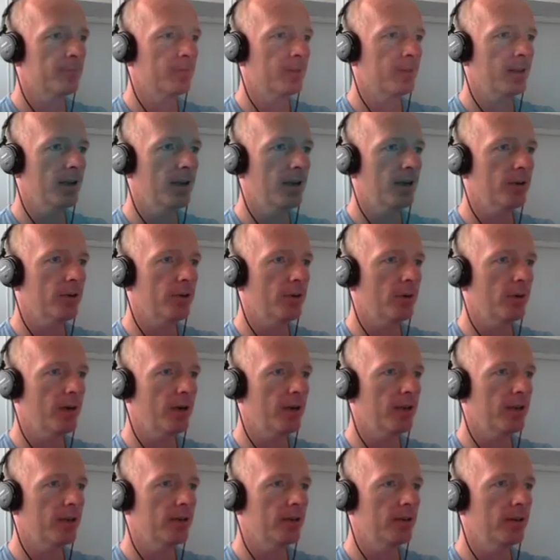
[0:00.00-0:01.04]
I don't know
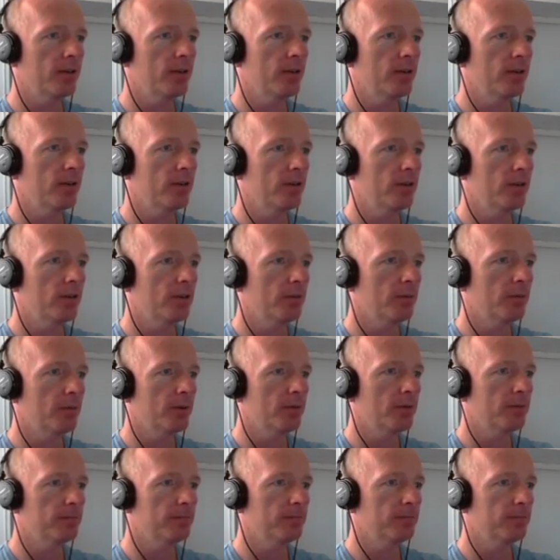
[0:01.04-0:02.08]
why. Come
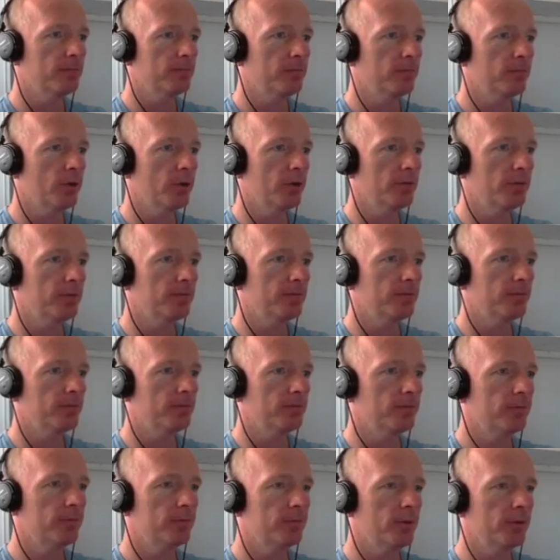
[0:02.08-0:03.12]
on. Run.
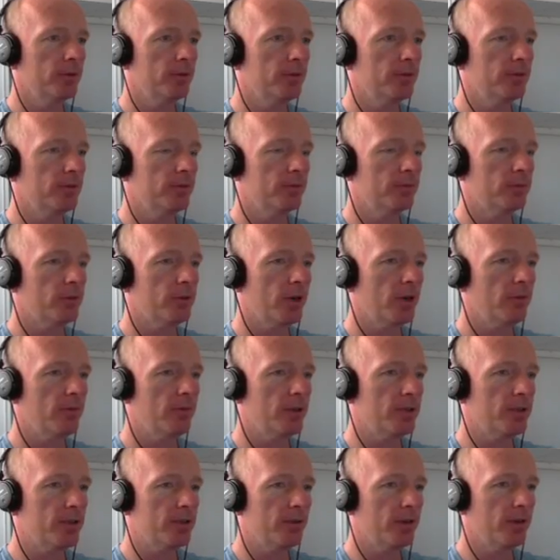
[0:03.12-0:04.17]
Run. I'm trying to
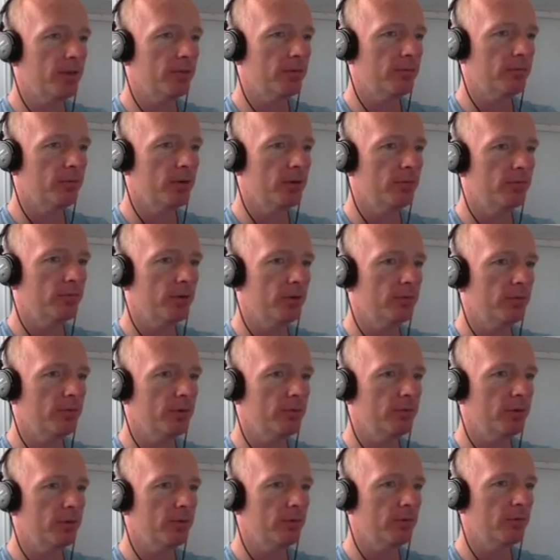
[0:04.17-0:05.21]
rescue you. Run, run, run,
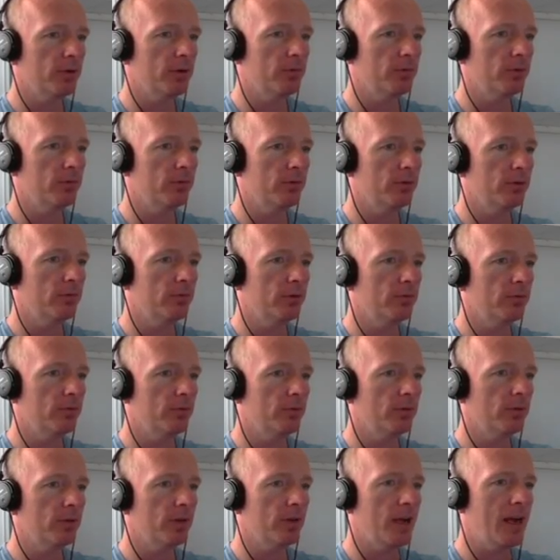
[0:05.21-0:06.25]
run, run, run, run, run, run, run,
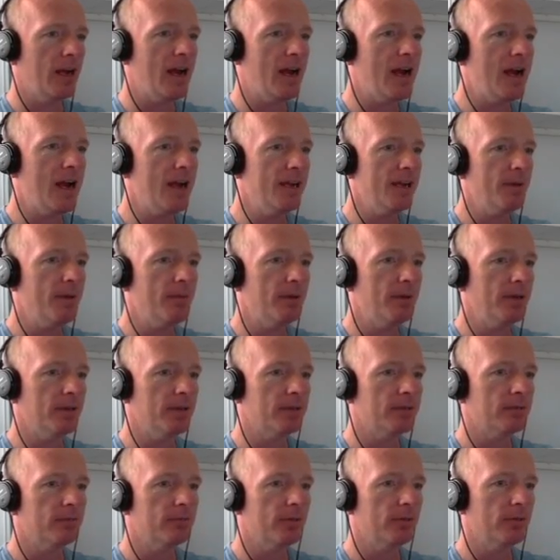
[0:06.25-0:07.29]
run. Ah, you've been
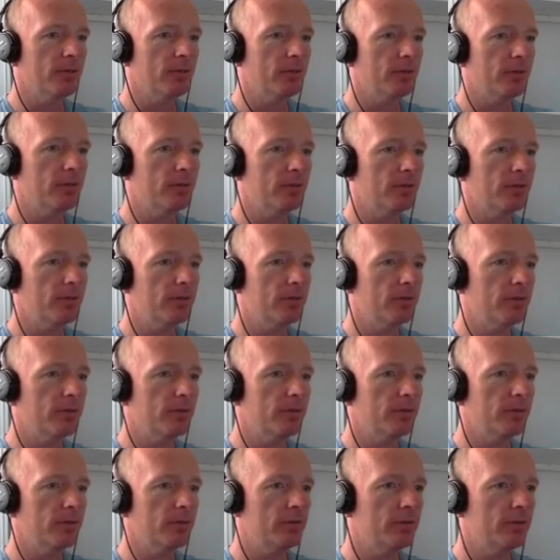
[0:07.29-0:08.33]
bitten. Run, run, run, run, run, run,
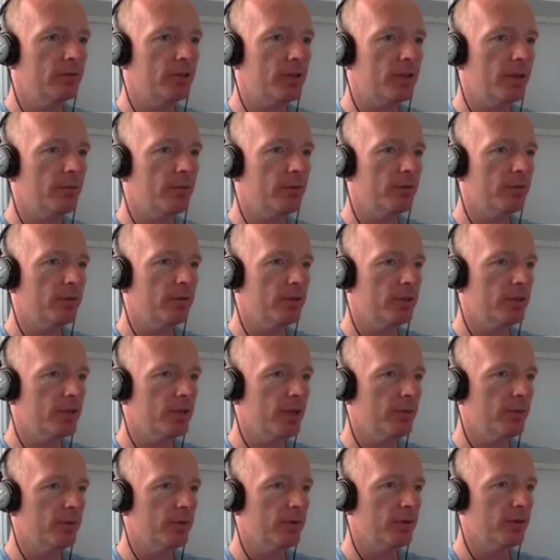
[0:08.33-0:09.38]
run, run, run. Just keep running. Just
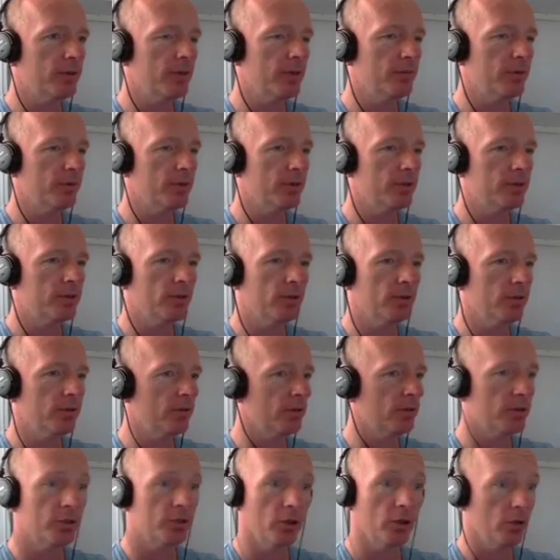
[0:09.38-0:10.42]
keep running. Keep running. It's all
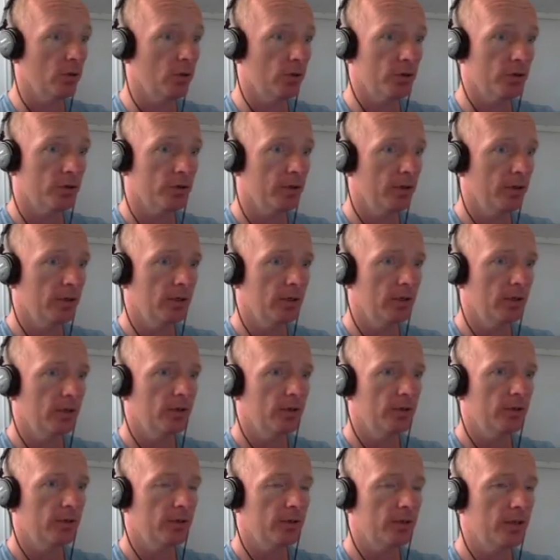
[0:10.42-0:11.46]
good. It's all good.
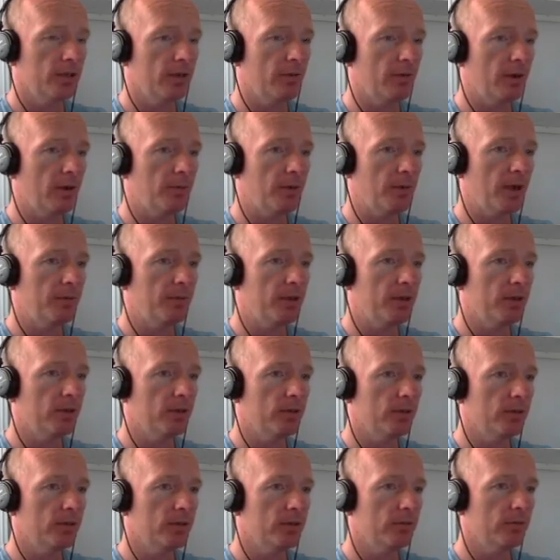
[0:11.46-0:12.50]
Just stay right behind me.
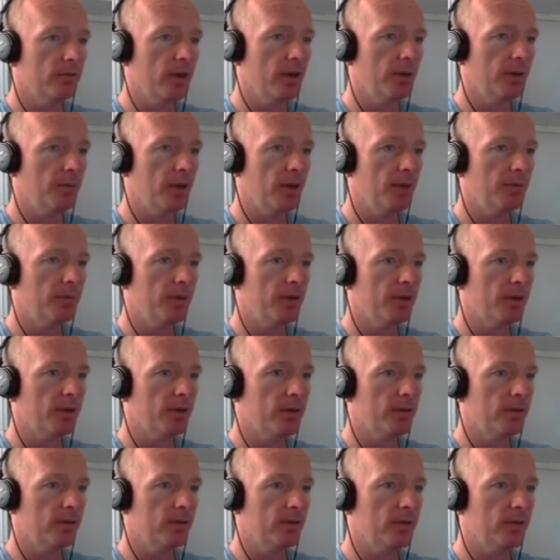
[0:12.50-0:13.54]
Right behind me.
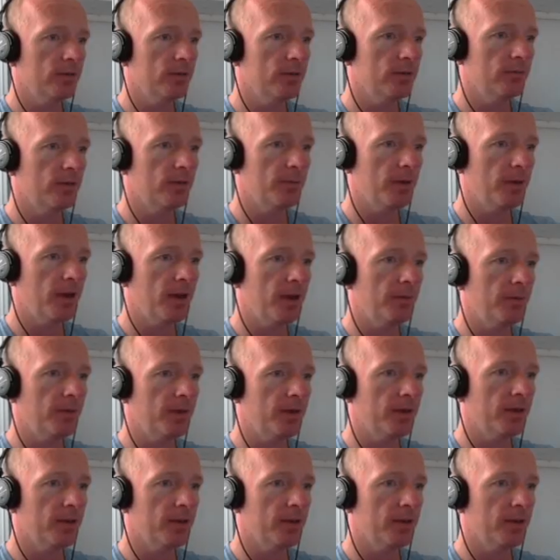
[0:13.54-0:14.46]
Right behind me.